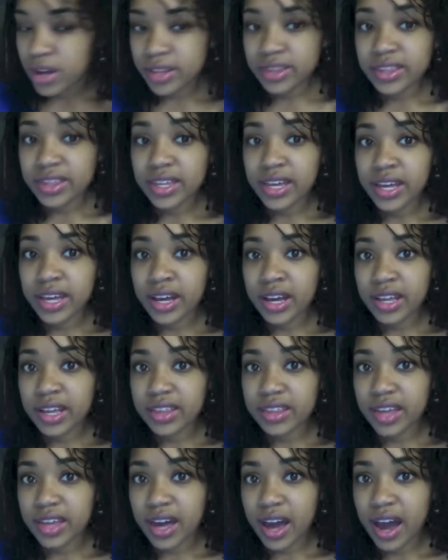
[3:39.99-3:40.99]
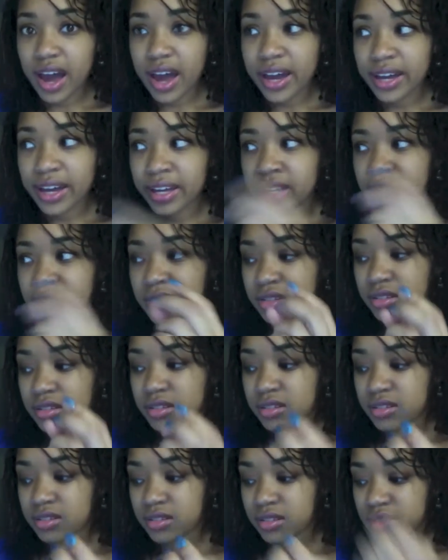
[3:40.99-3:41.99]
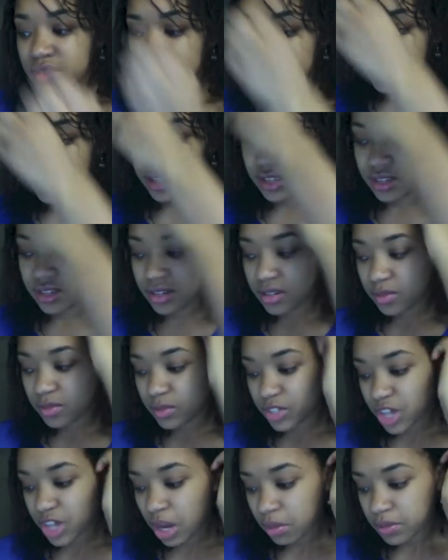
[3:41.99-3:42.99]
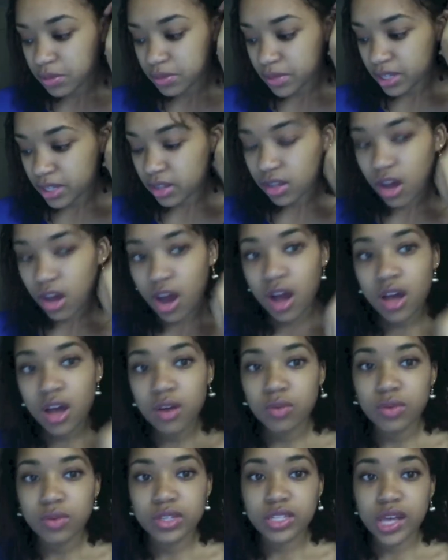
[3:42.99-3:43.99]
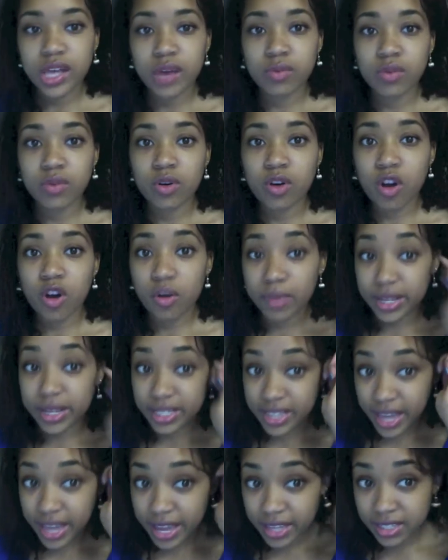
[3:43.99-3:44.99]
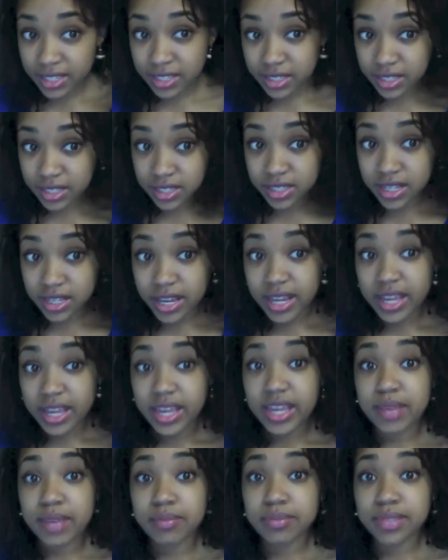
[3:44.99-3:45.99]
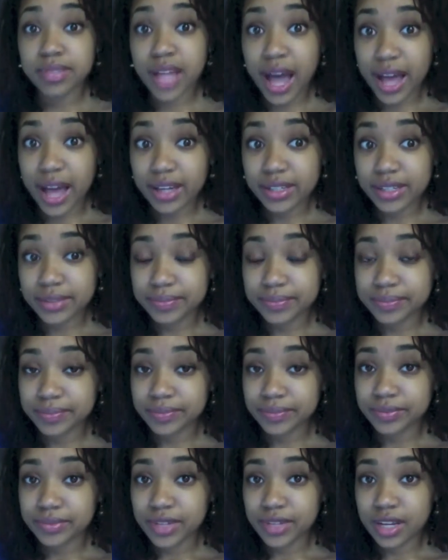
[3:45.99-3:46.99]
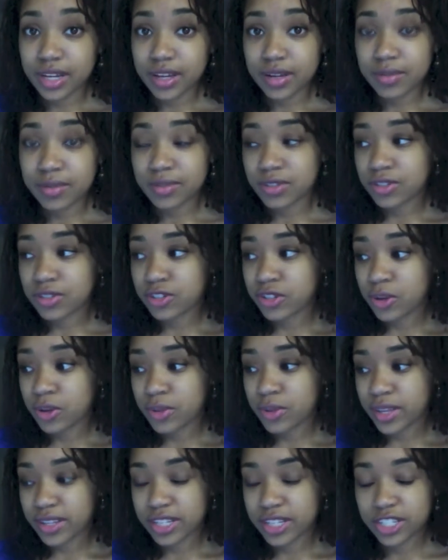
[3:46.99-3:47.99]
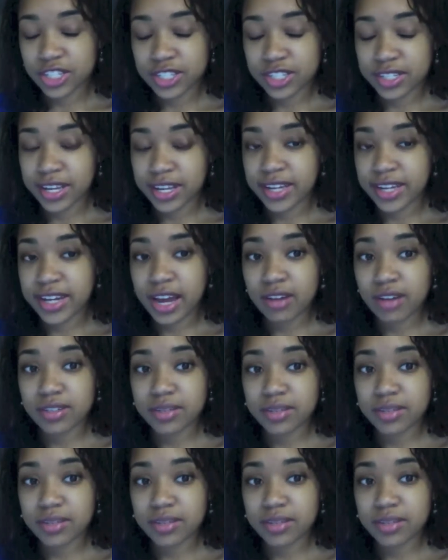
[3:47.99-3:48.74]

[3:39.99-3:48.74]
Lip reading: thing that I did, which helped me a lot, was I wrote all my tests in black, so that they stand out to